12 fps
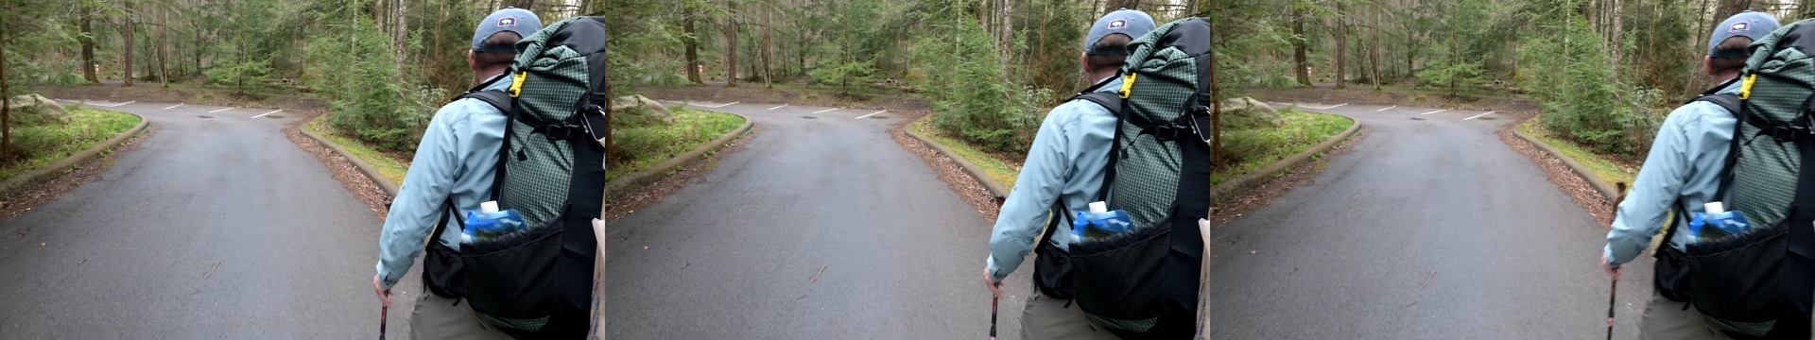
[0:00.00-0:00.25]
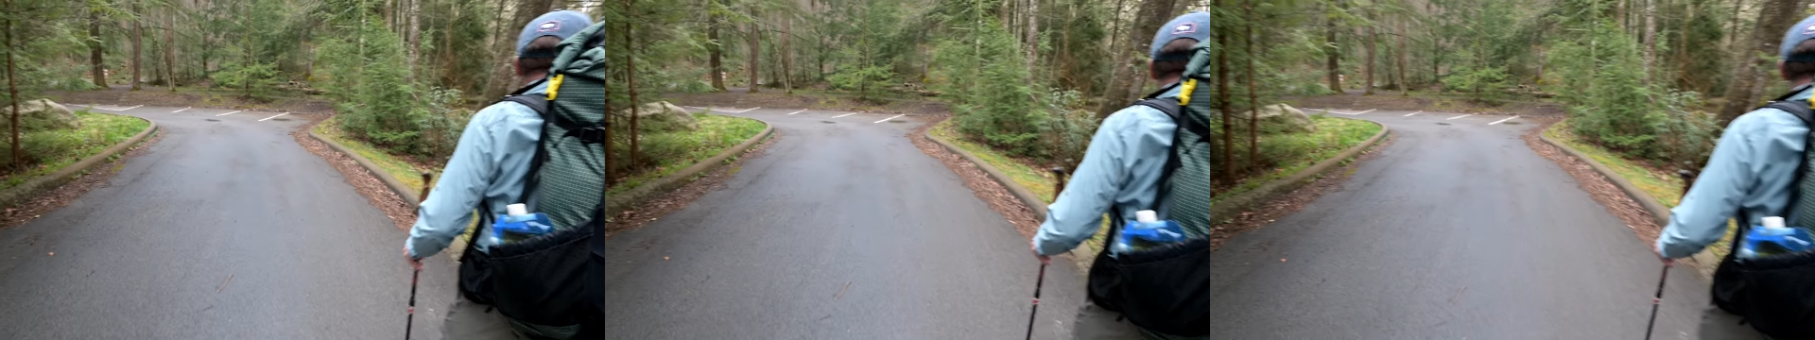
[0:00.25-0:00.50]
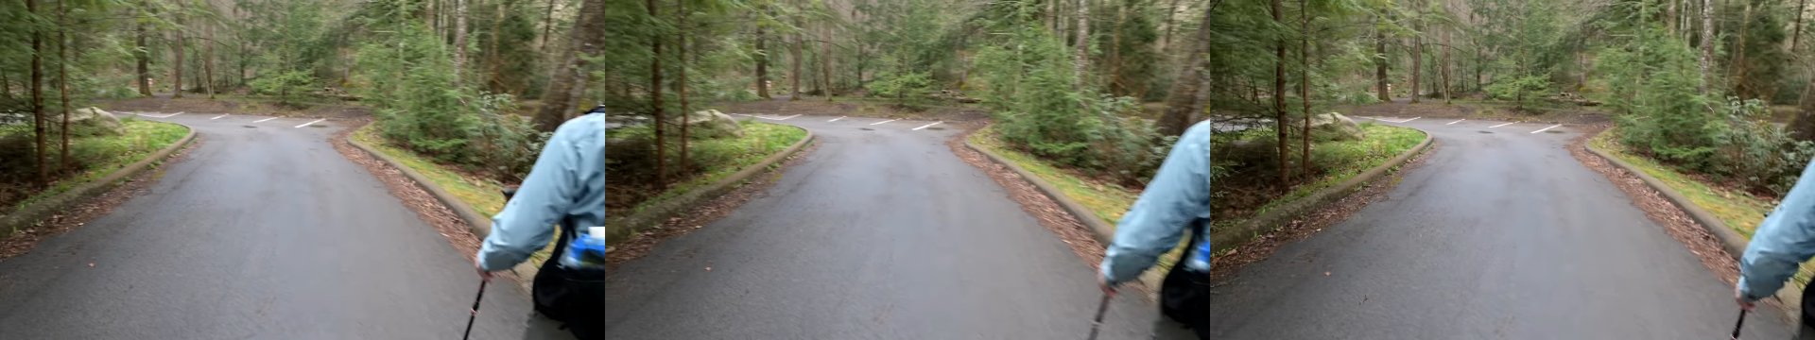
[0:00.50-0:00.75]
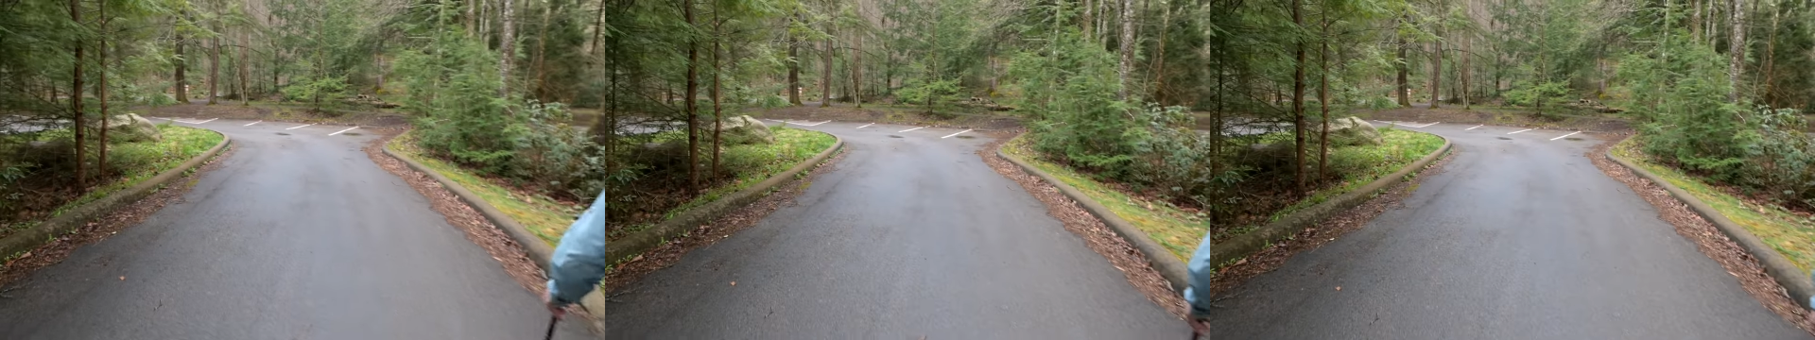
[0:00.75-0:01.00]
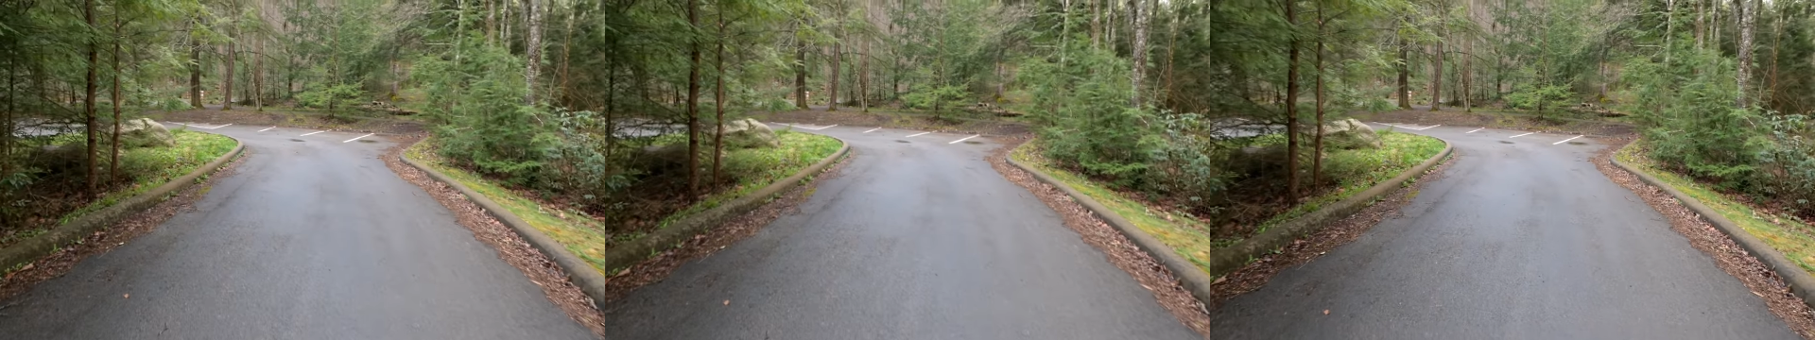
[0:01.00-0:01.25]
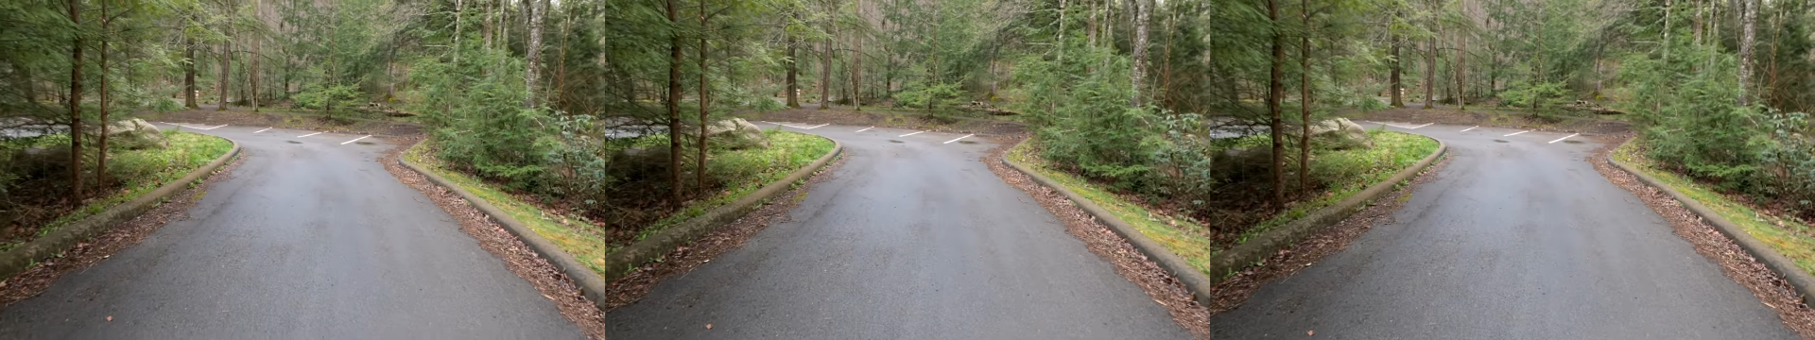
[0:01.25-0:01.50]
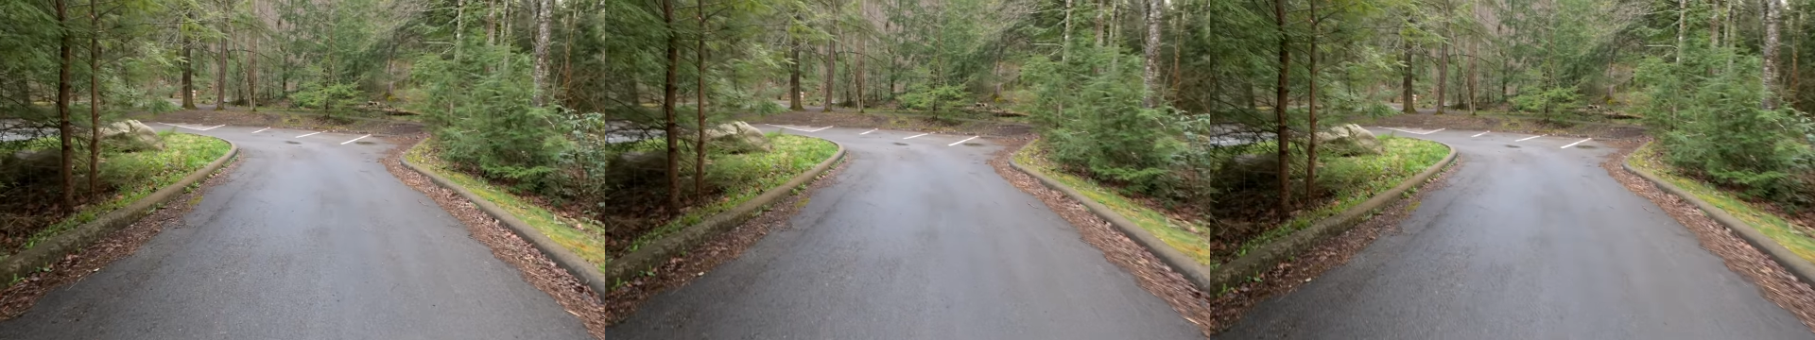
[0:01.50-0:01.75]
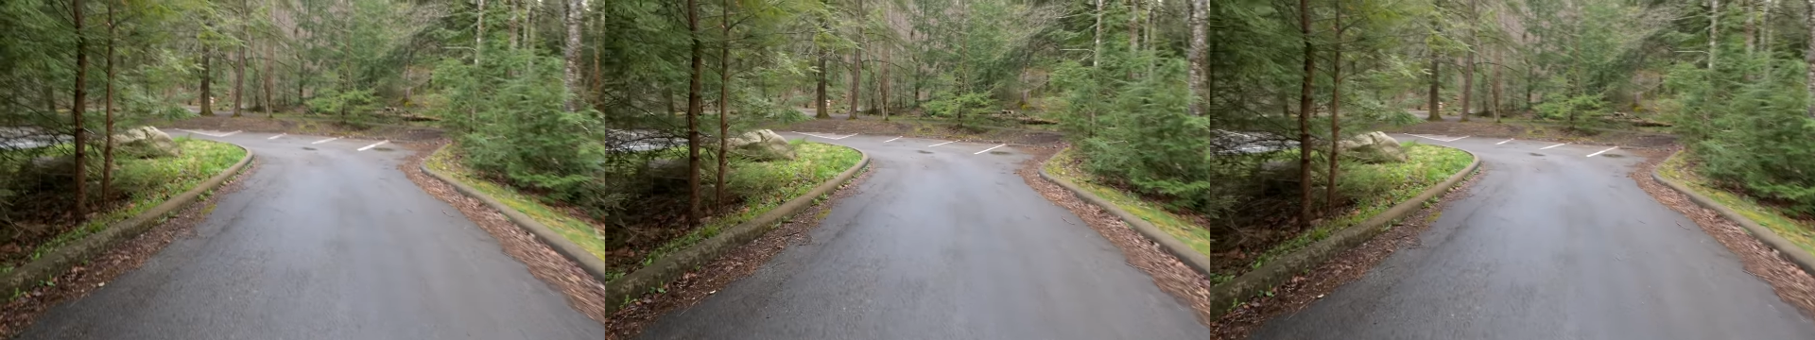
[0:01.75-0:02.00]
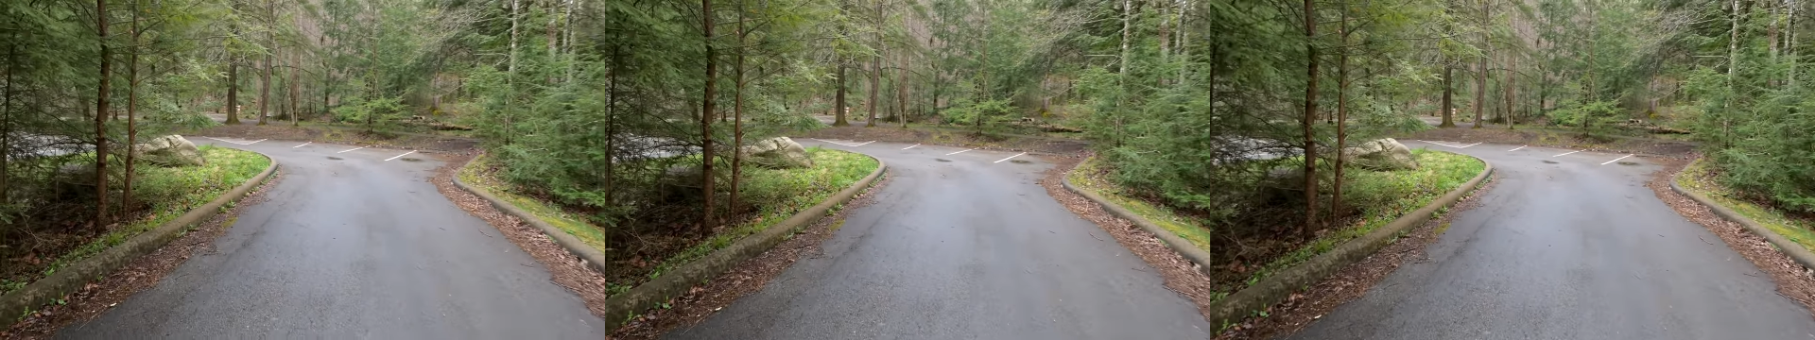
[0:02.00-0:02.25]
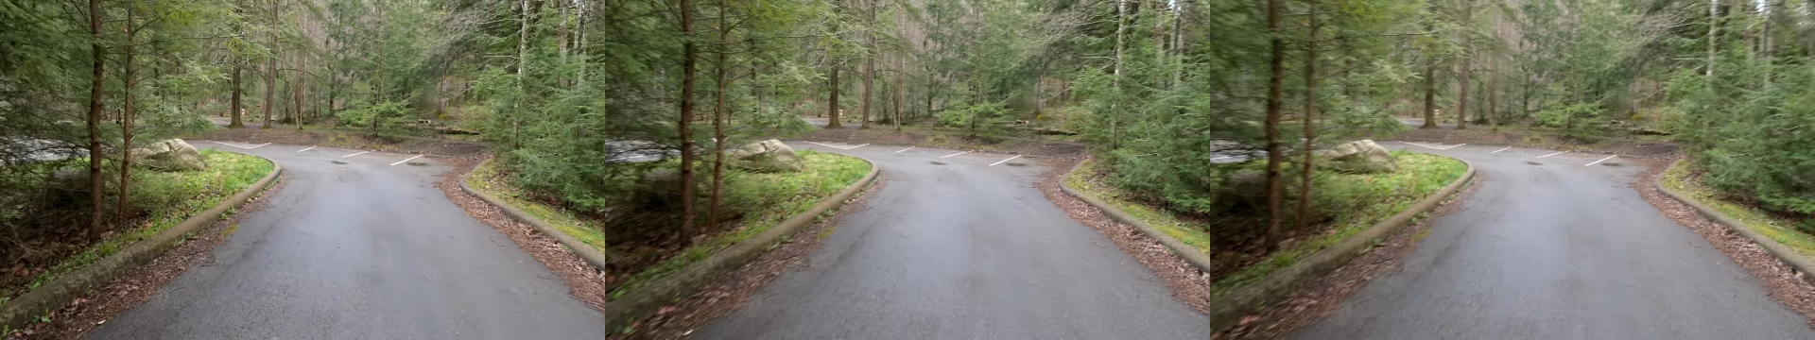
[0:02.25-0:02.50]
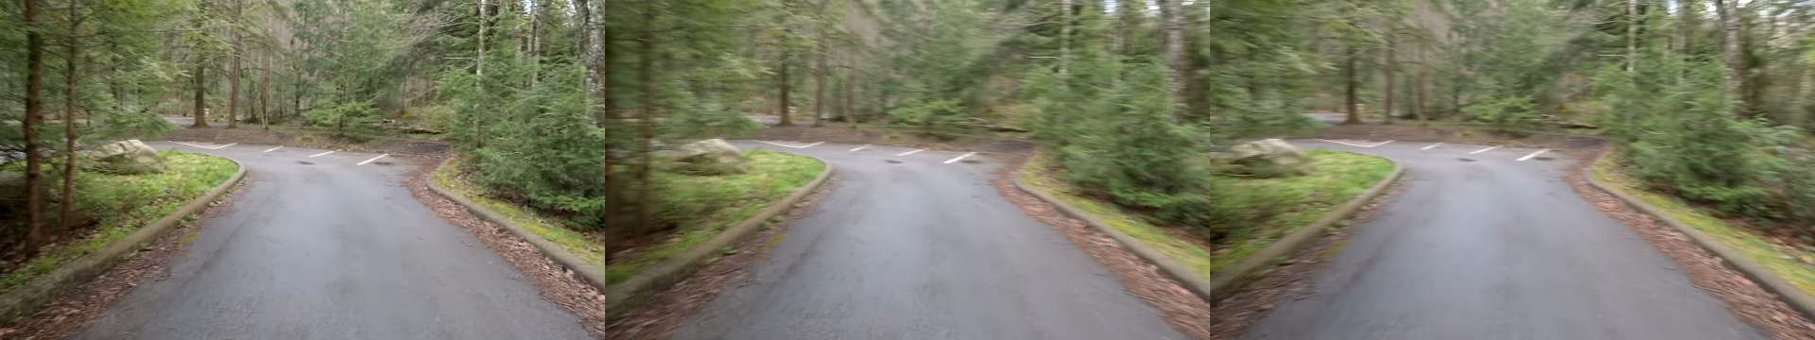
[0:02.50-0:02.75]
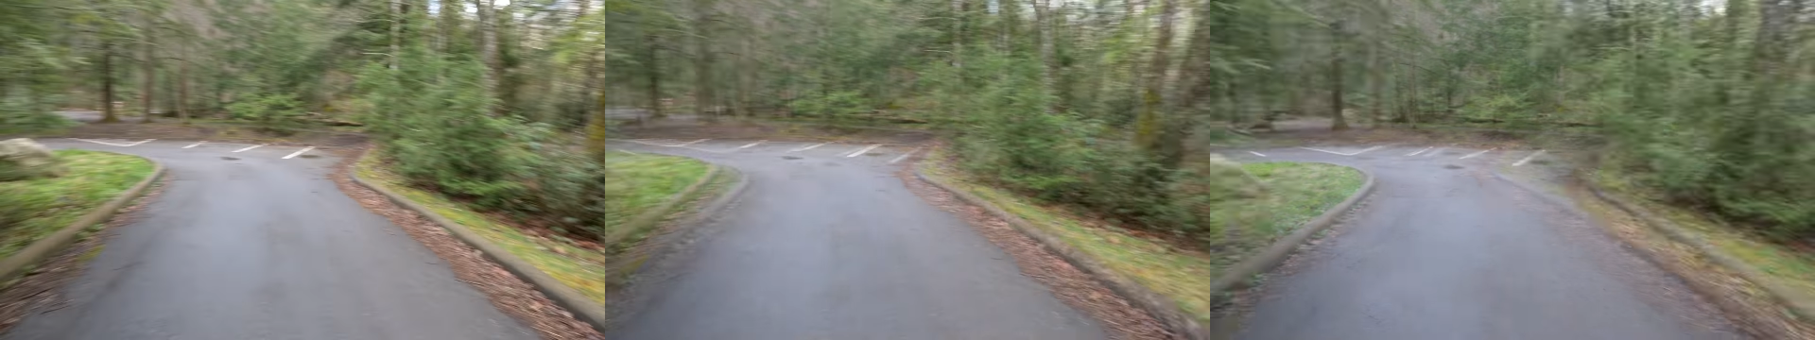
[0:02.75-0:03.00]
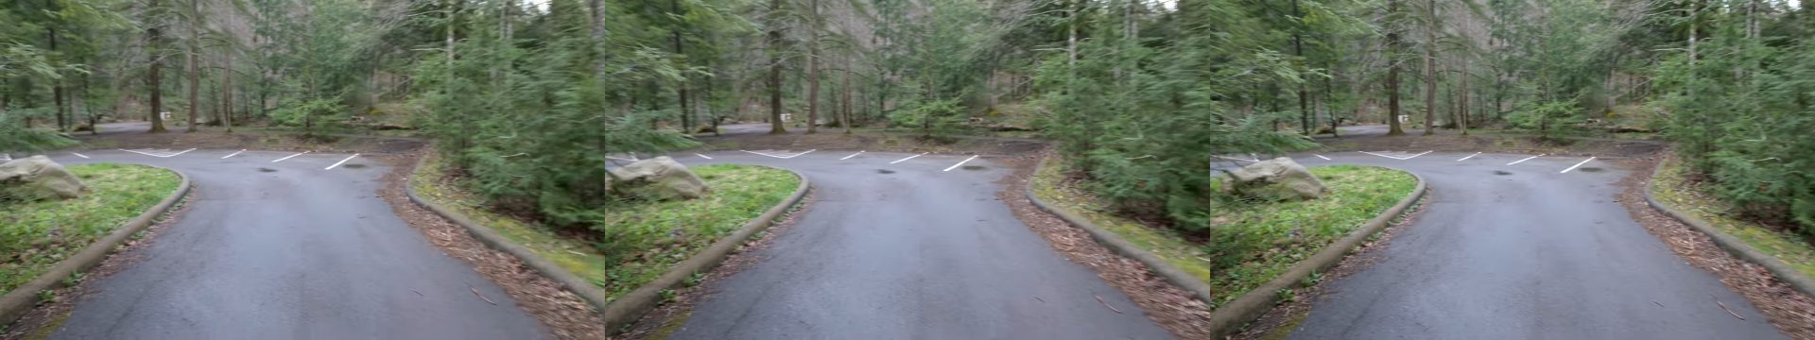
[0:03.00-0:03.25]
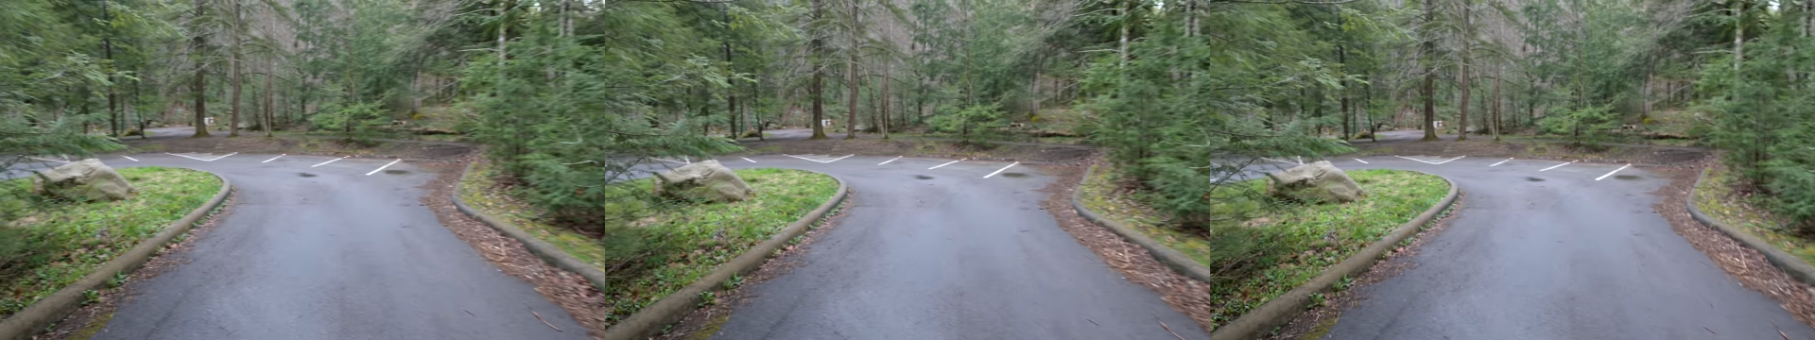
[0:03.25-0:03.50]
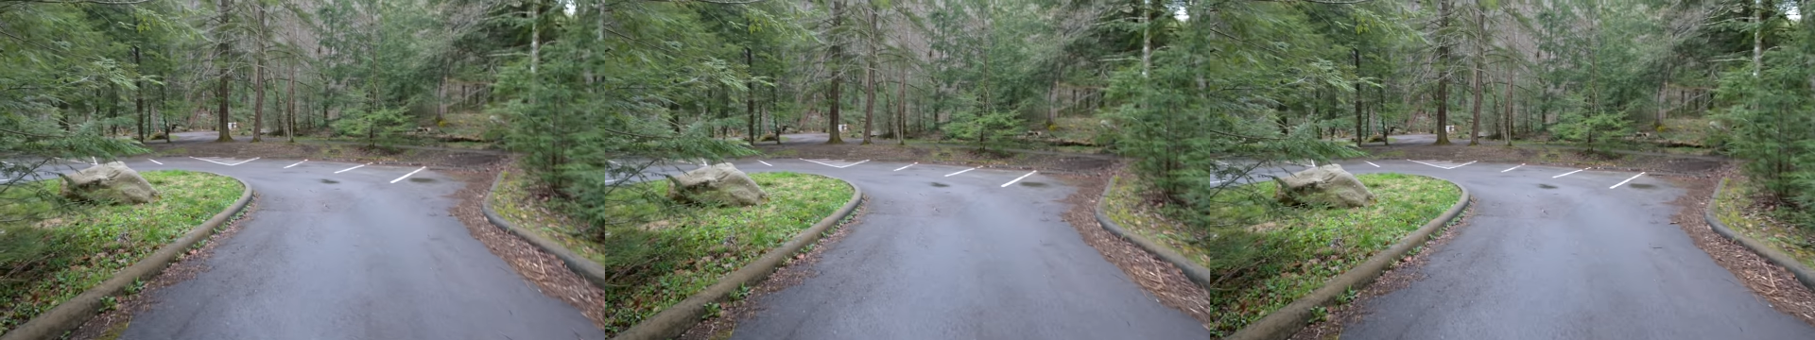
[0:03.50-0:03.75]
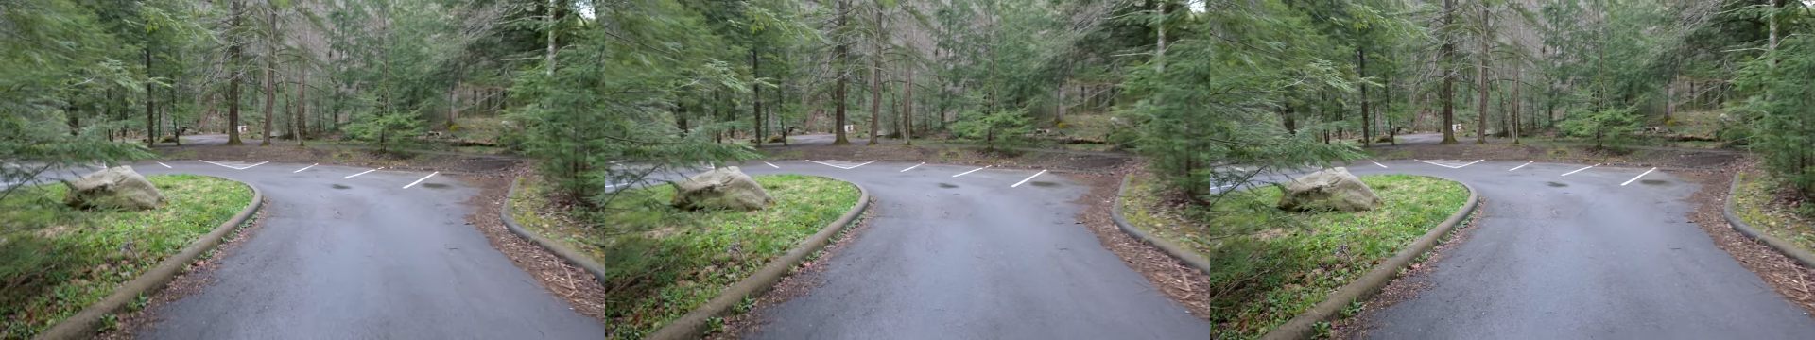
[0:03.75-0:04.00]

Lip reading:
No face is visible, so there are no lips to read.